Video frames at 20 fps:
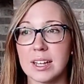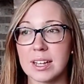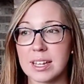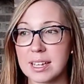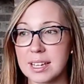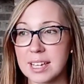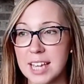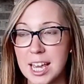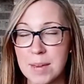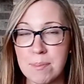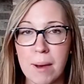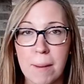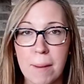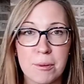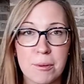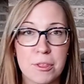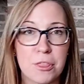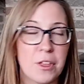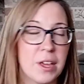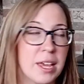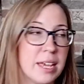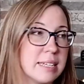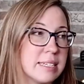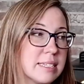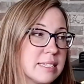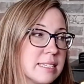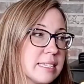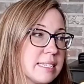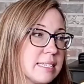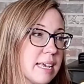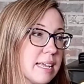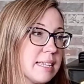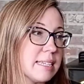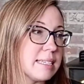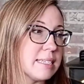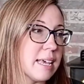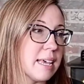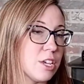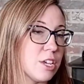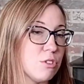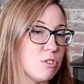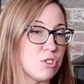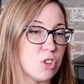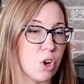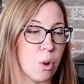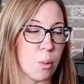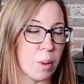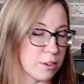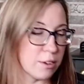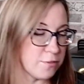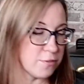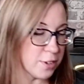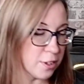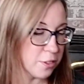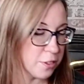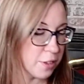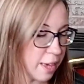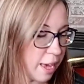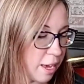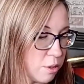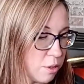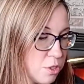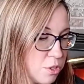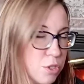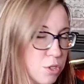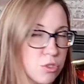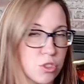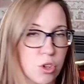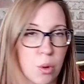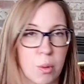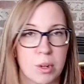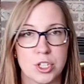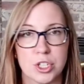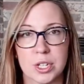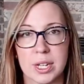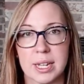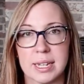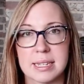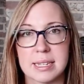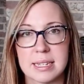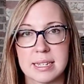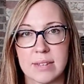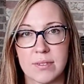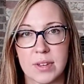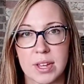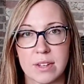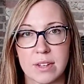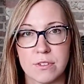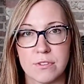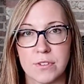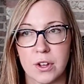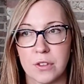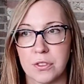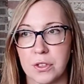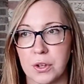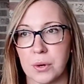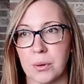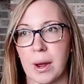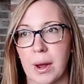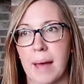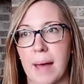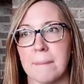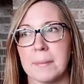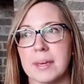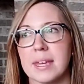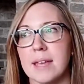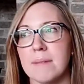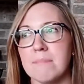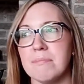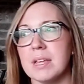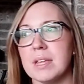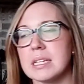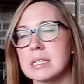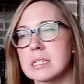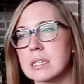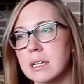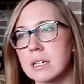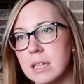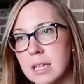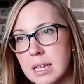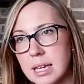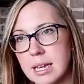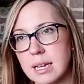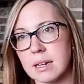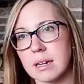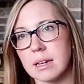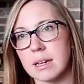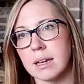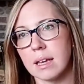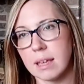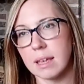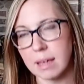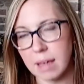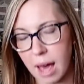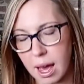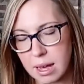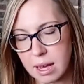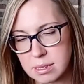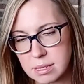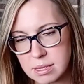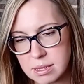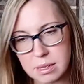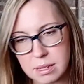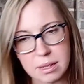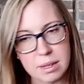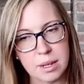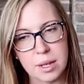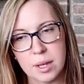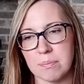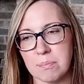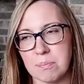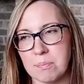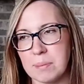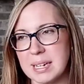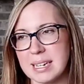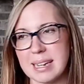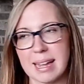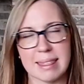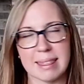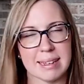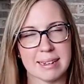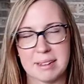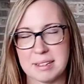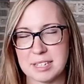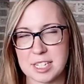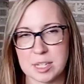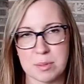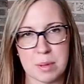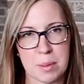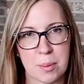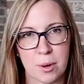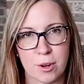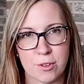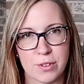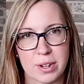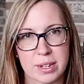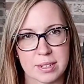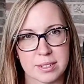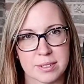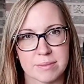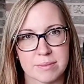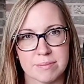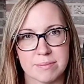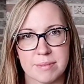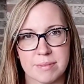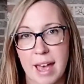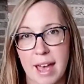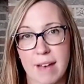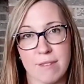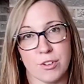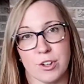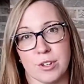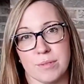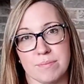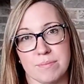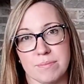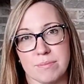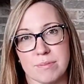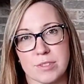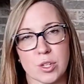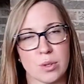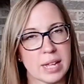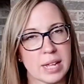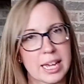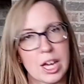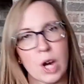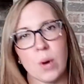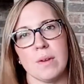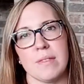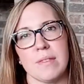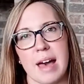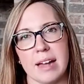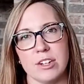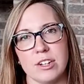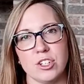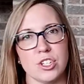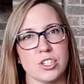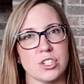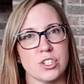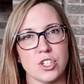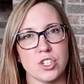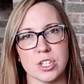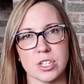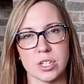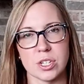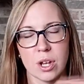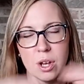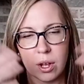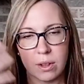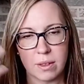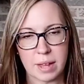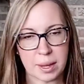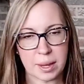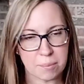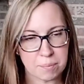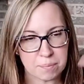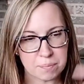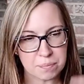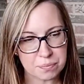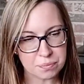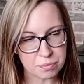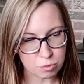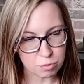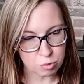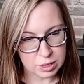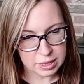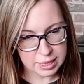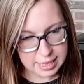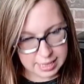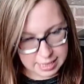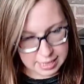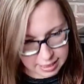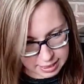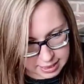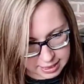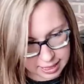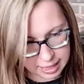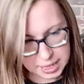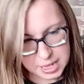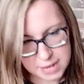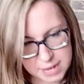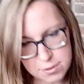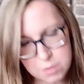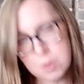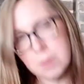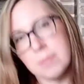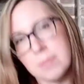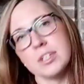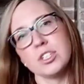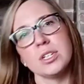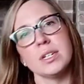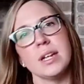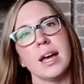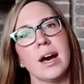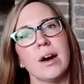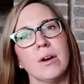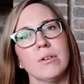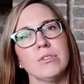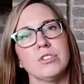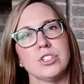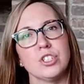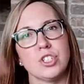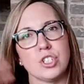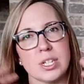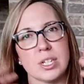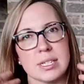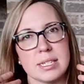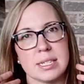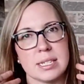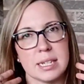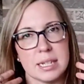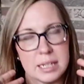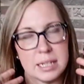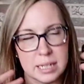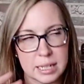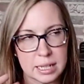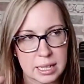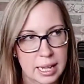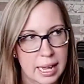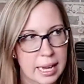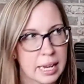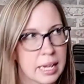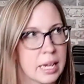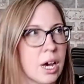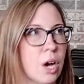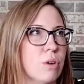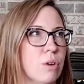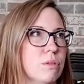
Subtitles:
Keep up with things in the sense that you don't want a filthy house. You don't want your kids living in filth and grime. Keep things clean, yes, but nothing needs to be perfect ever. So let go of that. Just like release it. I give you permission now to just let it go.